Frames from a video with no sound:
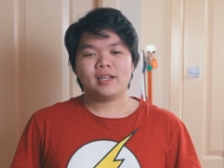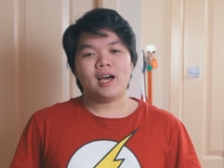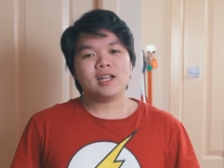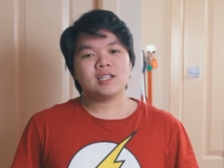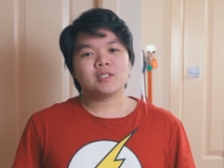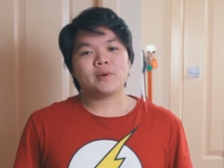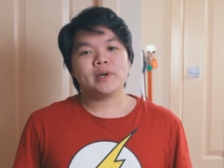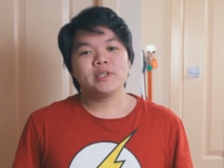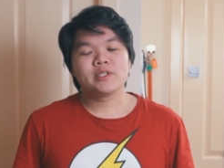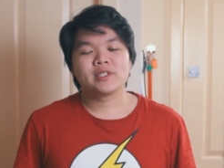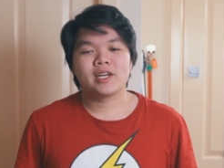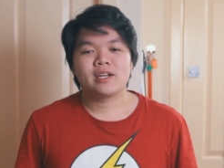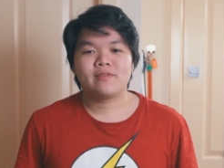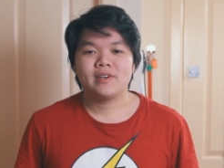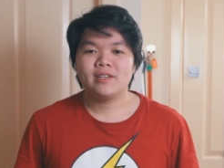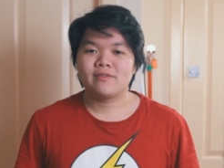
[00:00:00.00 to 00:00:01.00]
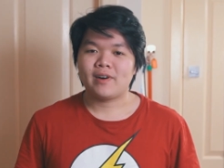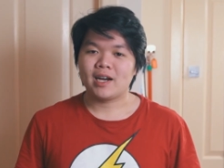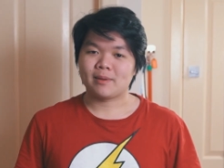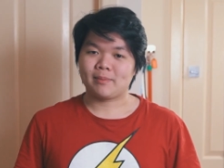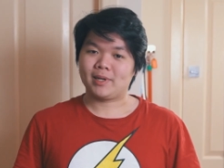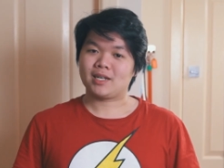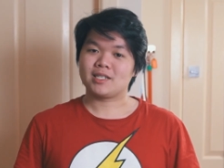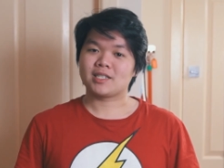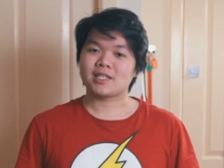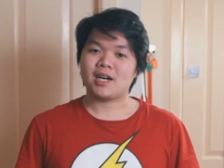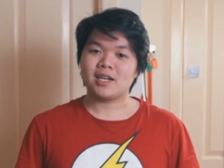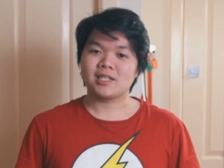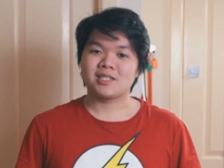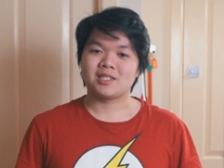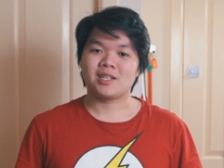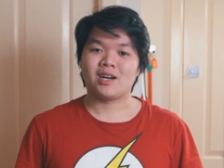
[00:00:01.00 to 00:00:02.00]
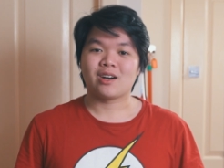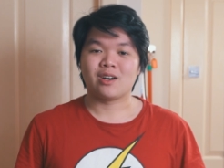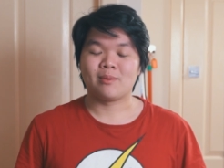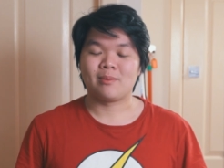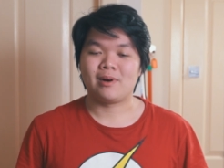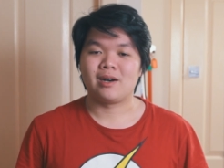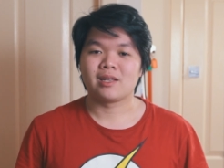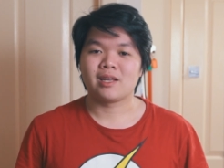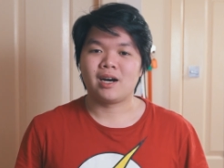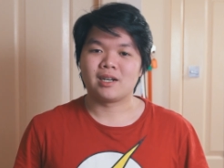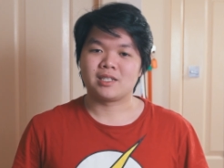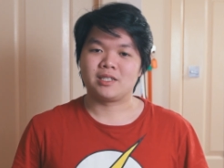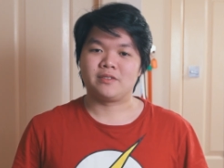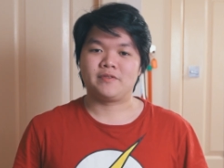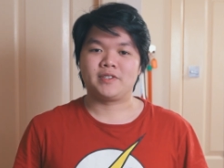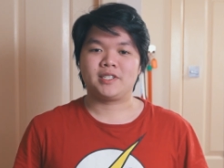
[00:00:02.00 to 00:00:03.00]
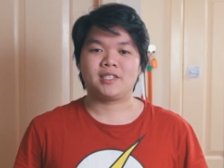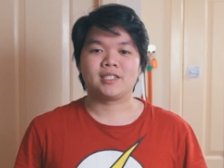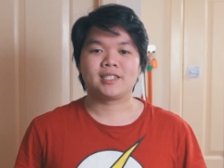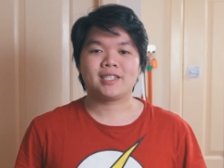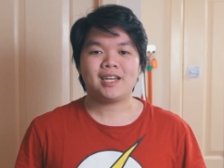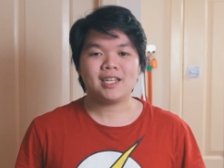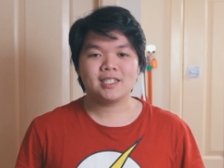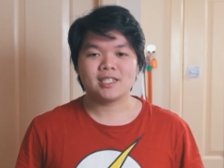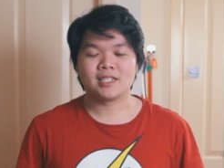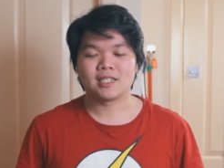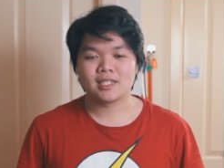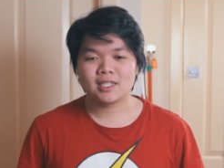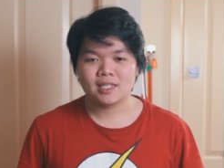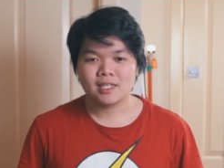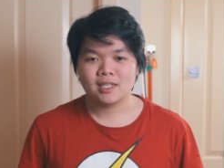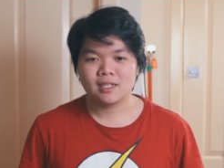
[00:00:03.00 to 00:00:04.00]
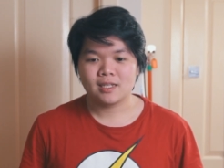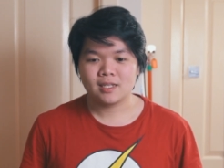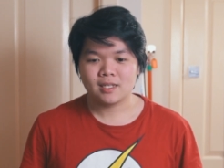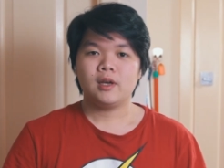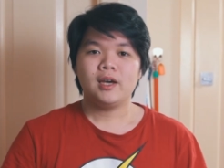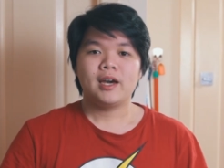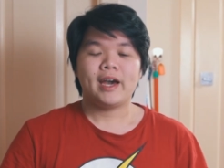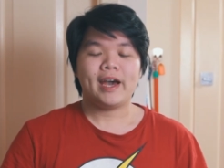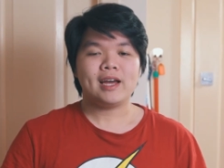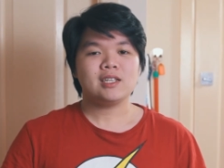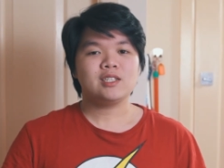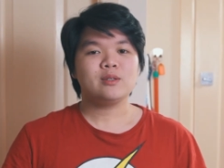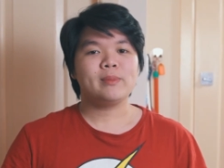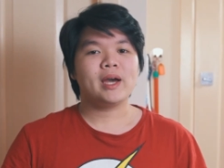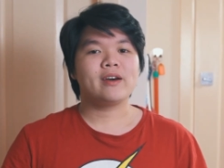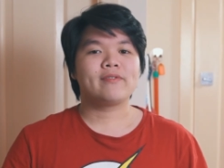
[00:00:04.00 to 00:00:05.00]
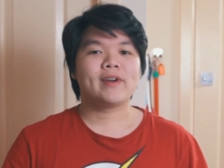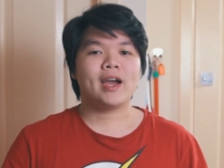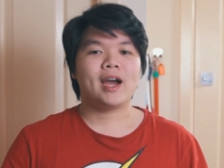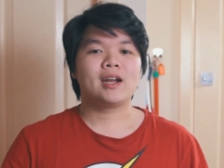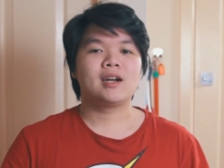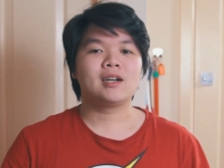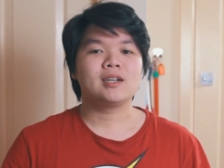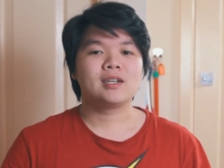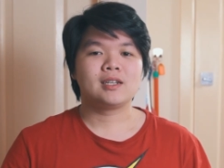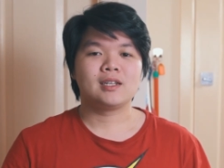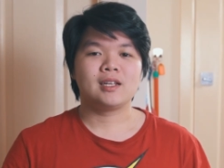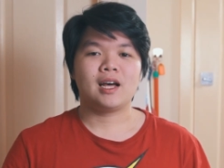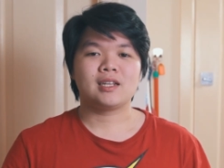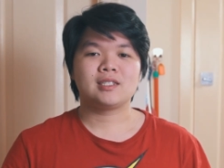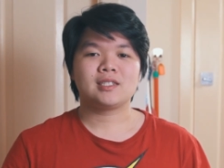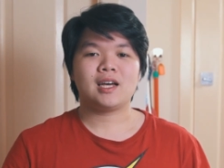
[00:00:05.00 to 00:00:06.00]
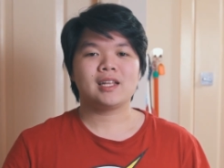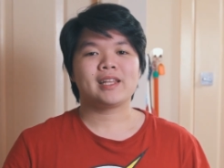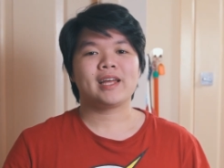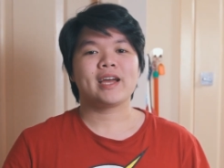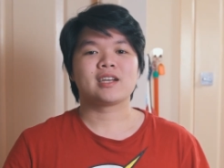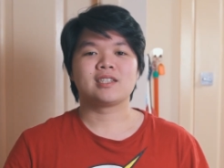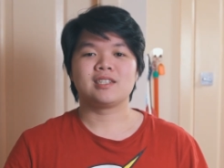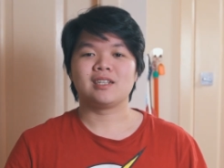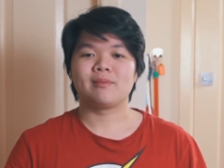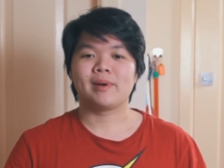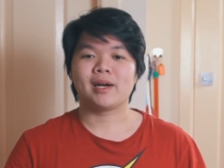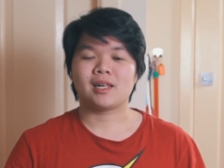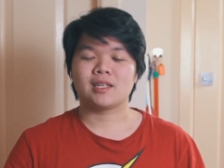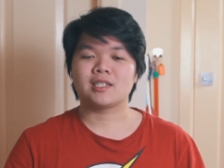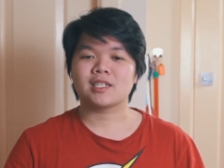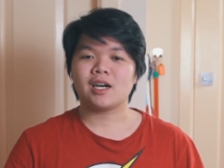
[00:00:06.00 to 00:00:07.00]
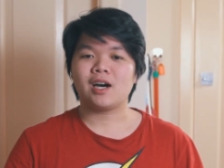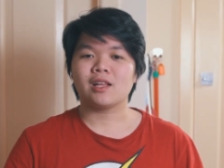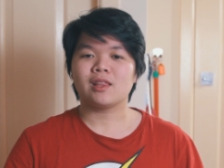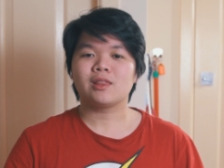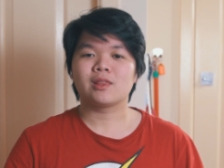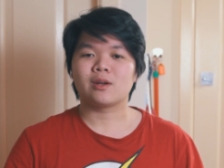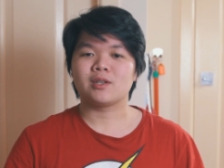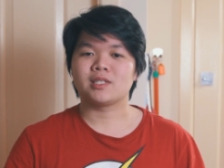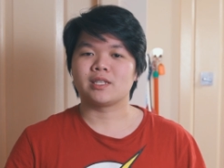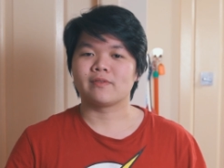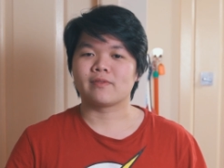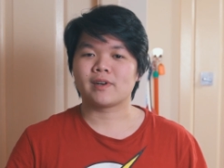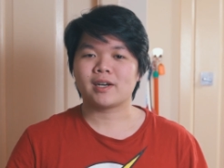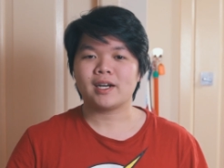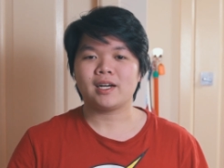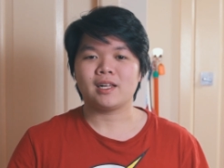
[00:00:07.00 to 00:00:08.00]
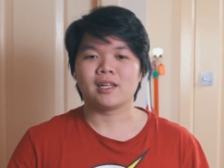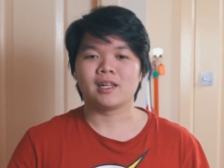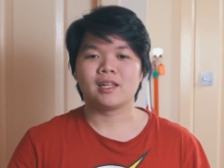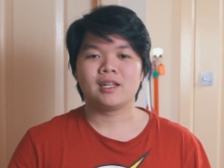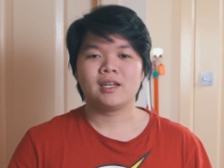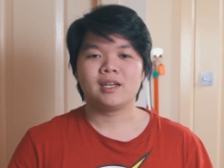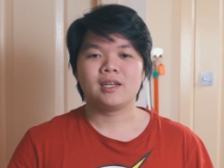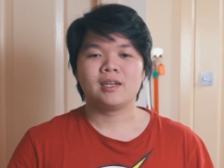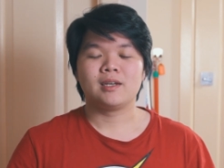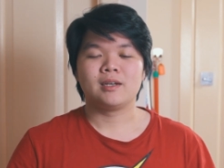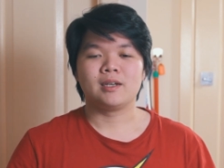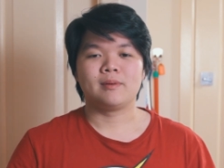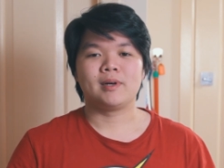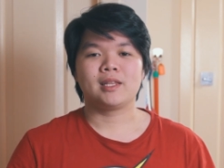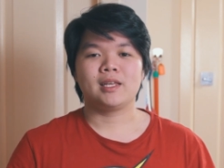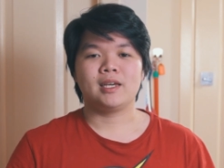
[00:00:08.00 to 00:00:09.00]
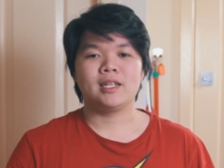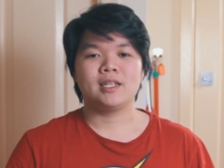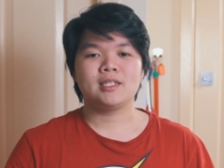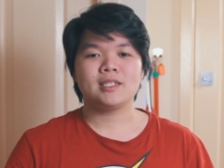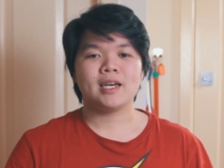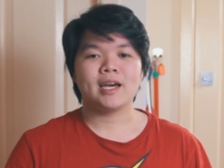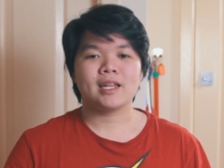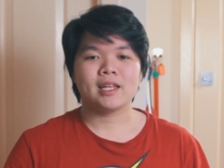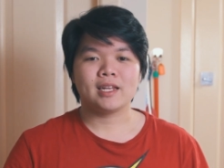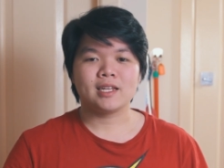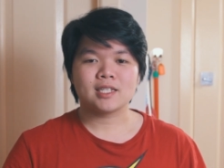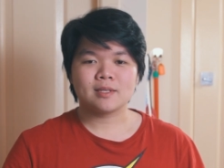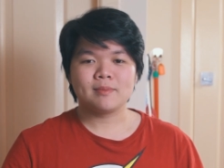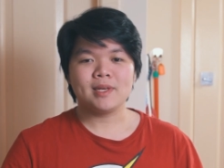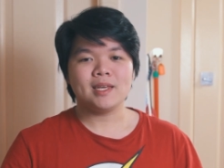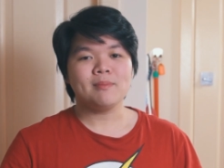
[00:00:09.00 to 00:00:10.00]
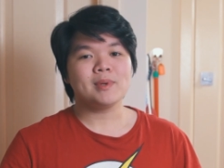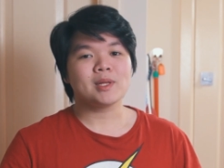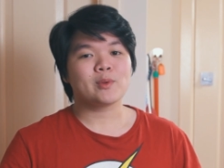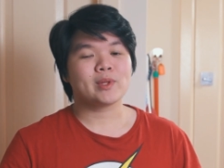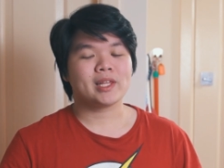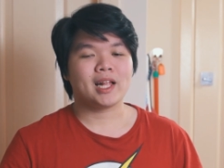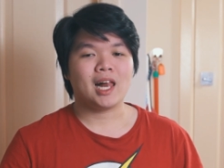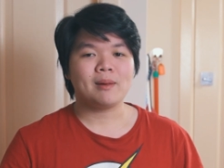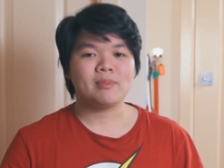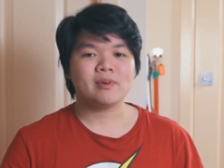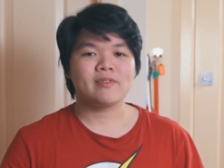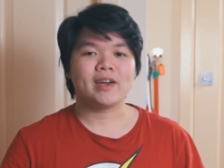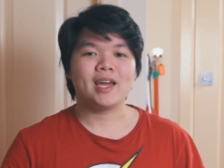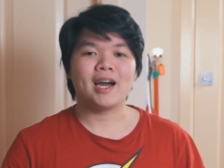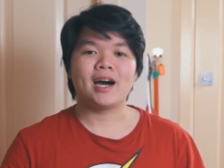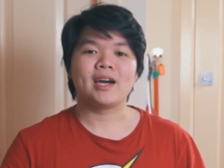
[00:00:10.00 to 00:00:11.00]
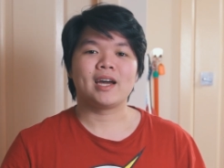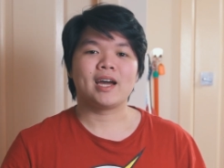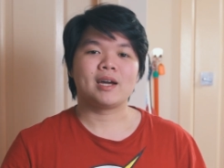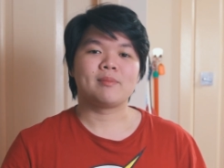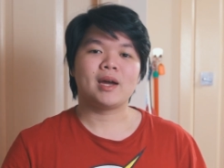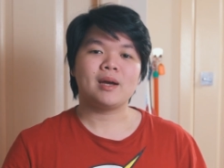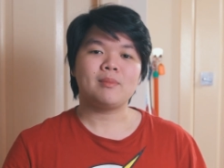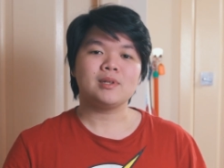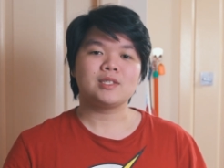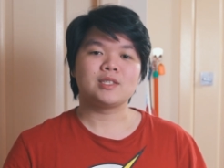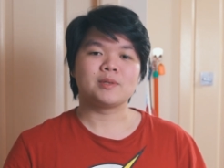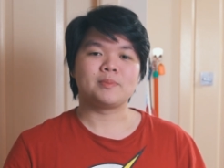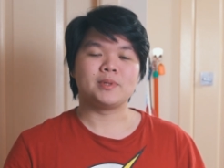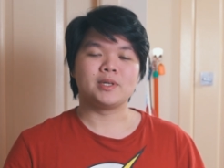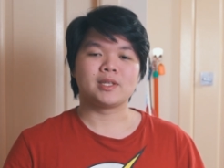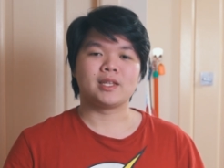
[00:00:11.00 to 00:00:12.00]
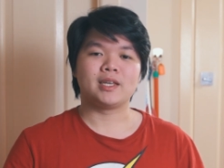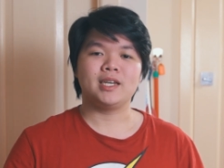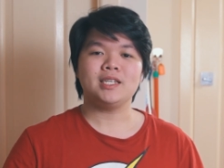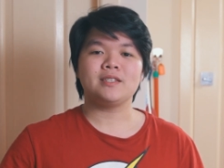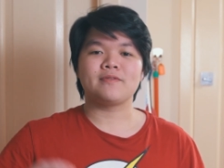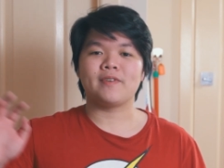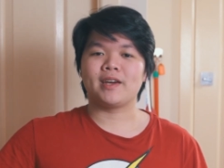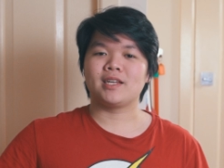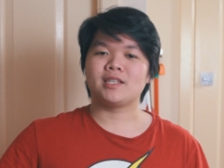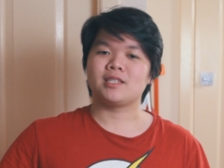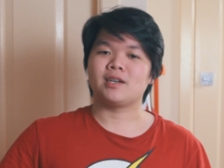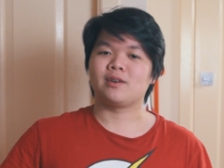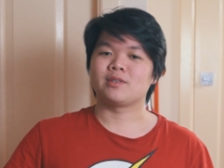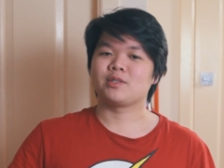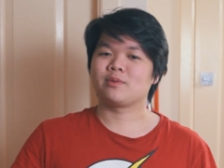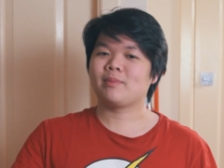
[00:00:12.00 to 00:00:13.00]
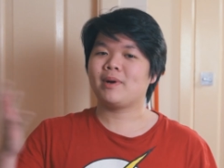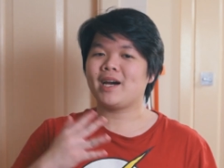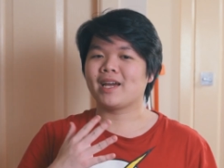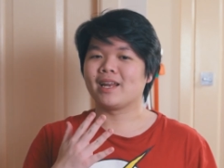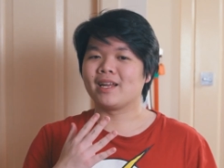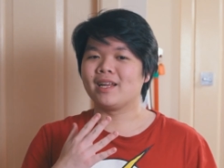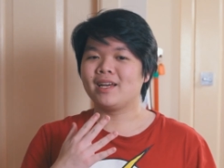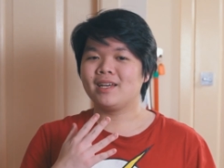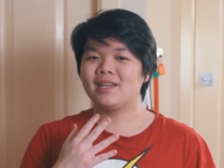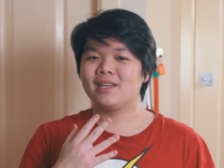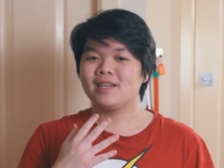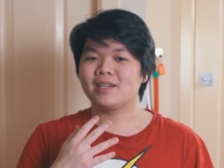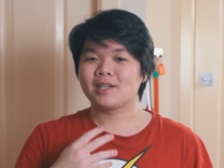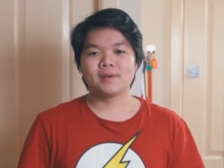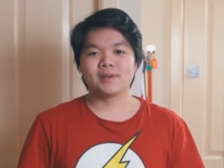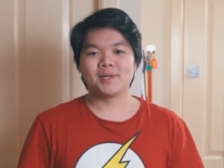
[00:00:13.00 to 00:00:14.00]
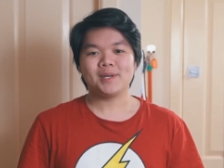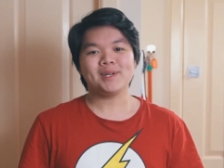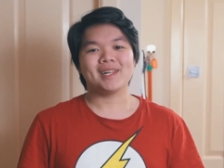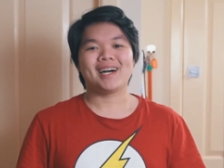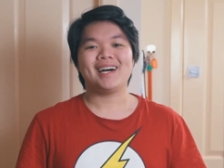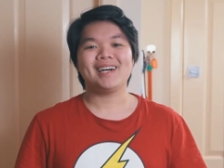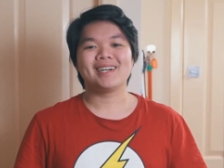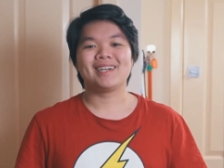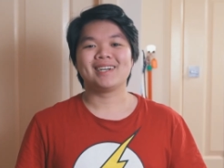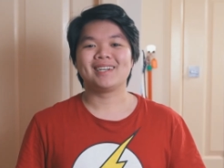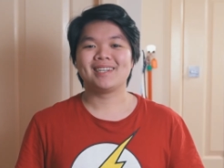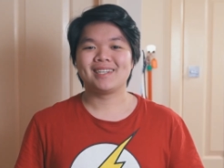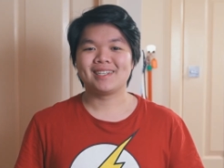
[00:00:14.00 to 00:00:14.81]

And that's why you should never invite Michael Scott to talk about artificial intelligence. As you may have gathered, that's not actually Michael Scott nor Steve Carell. But instead, it is me, but with the help of AI, I am able to put his face onto mine. Cool, huh?